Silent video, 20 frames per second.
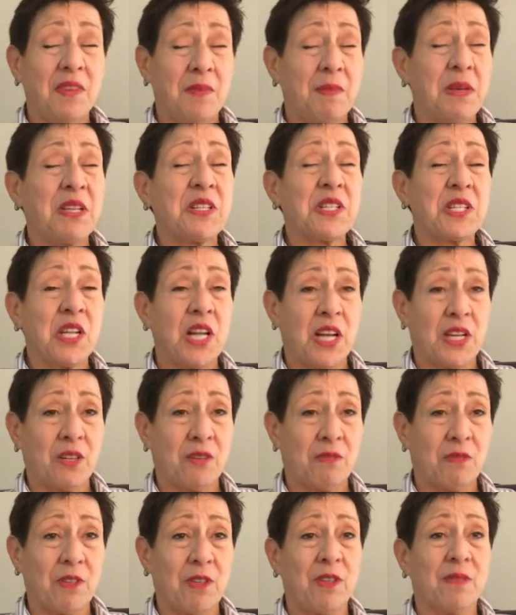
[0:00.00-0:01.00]
females'
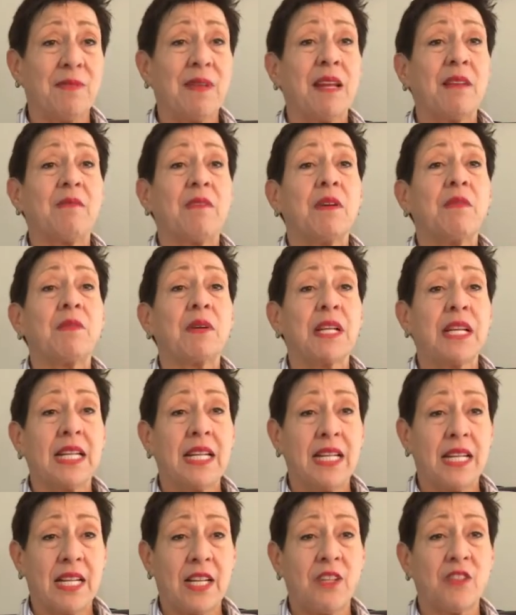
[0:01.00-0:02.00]
locker room, and we were
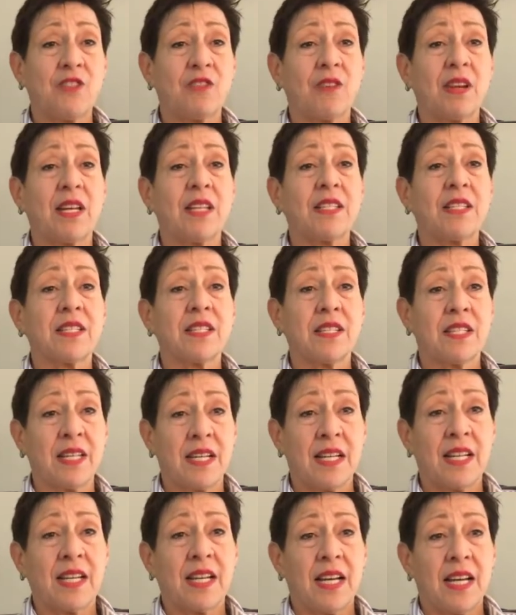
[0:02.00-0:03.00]
getting undressed
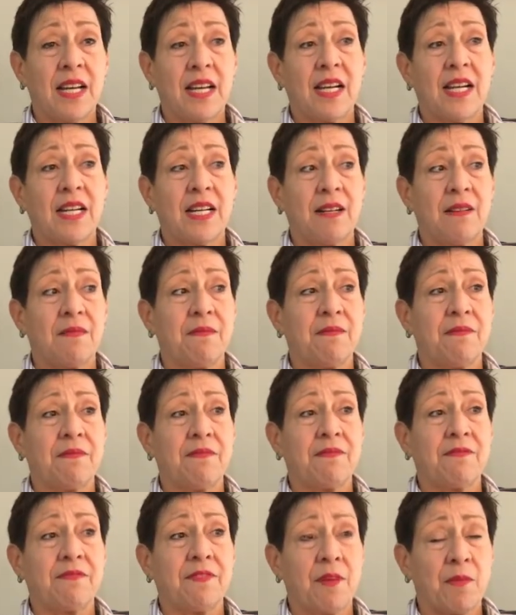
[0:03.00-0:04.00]

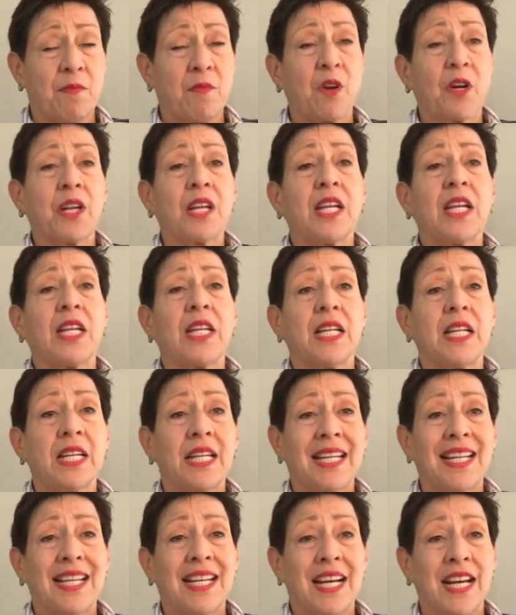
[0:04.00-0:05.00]
from working
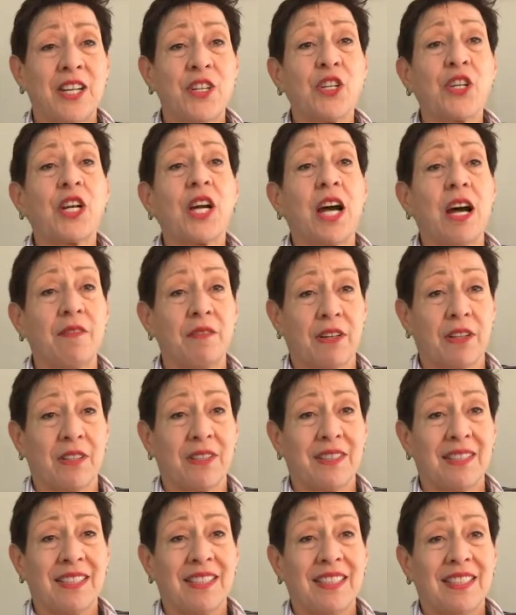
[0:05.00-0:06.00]
undercover.
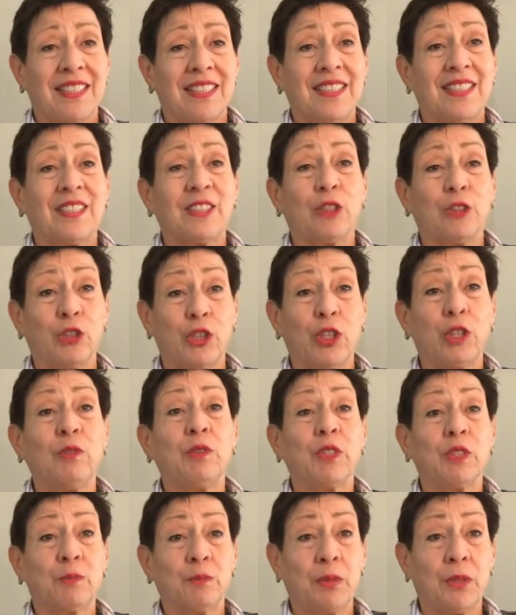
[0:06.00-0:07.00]
So she
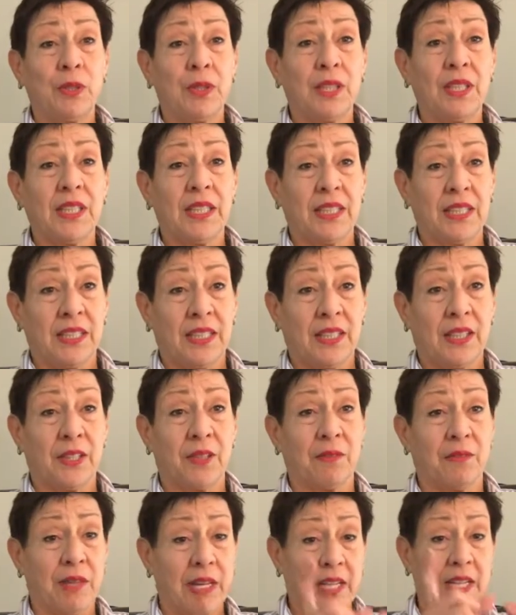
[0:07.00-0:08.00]
was pulling
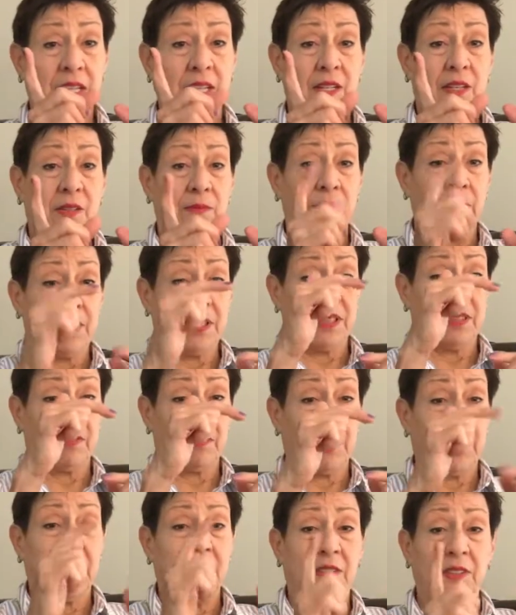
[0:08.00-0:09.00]
her radio. Police
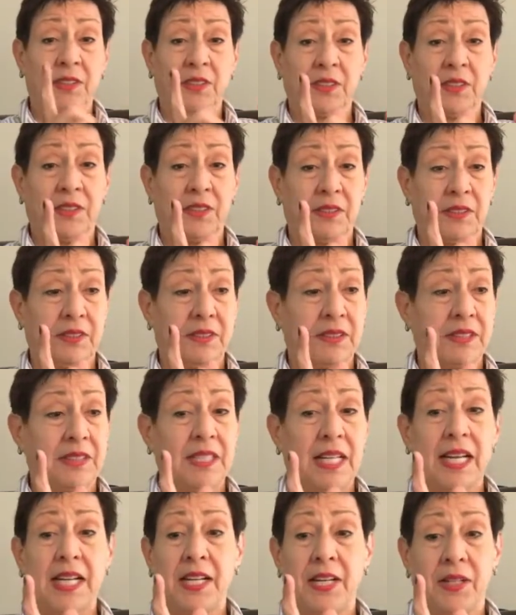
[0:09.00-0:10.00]
radios in
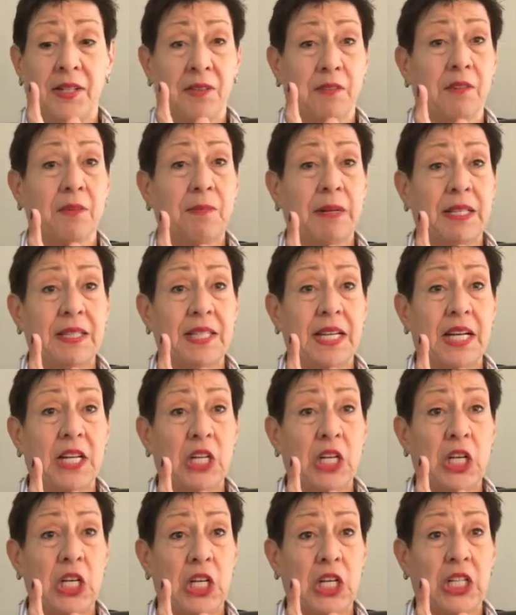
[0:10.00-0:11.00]
that era were about that
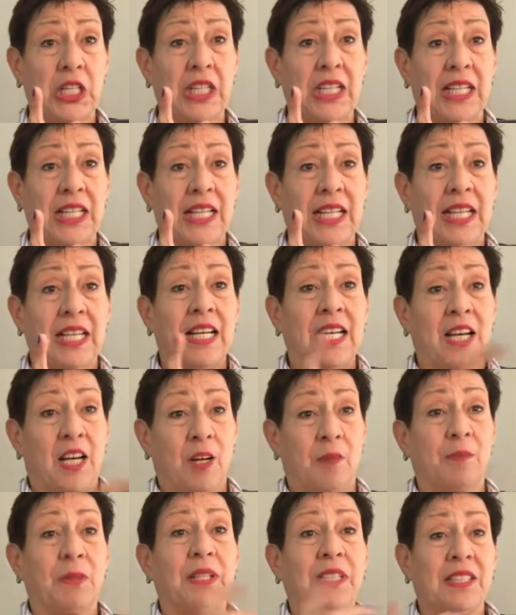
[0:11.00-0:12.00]
long.
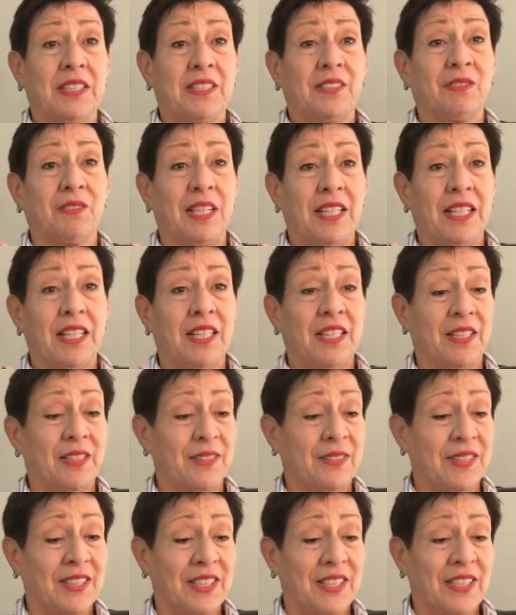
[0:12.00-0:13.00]
Her police
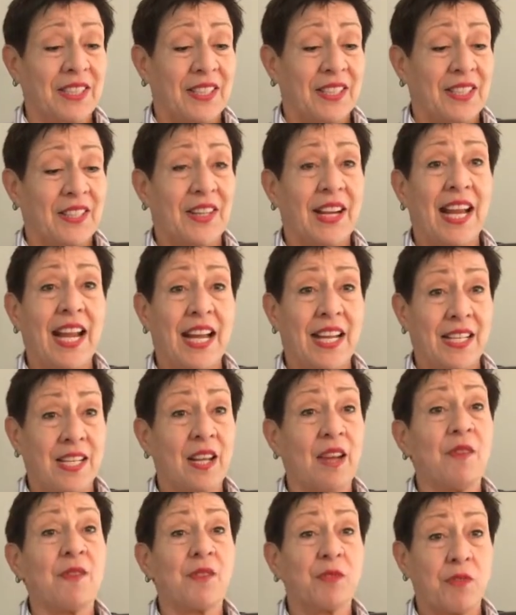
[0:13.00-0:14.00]
radio, her
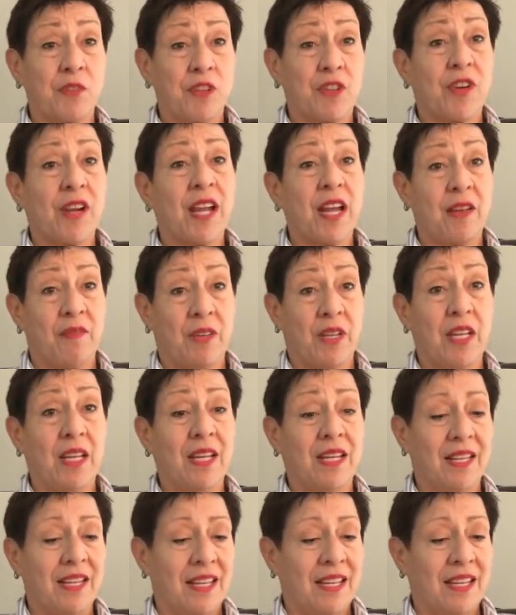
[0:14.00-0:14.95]
handcuffs, which are heavy,